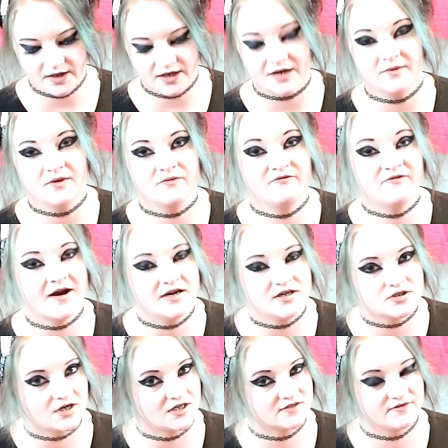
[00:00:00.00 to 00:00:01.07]
can be very
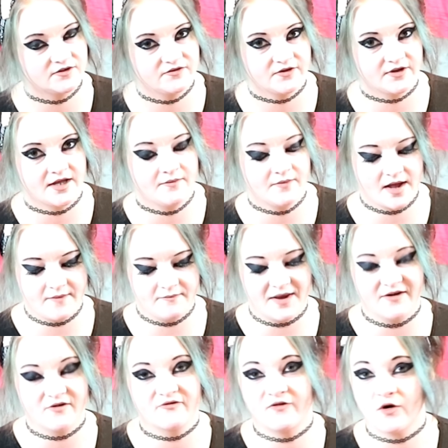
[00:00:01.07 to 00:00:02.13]
stressful for them and
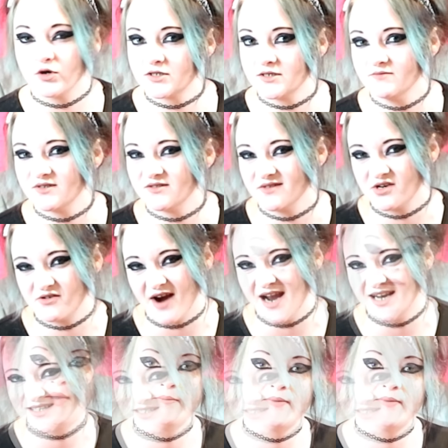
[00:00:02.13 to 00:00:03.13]
may force them to regress.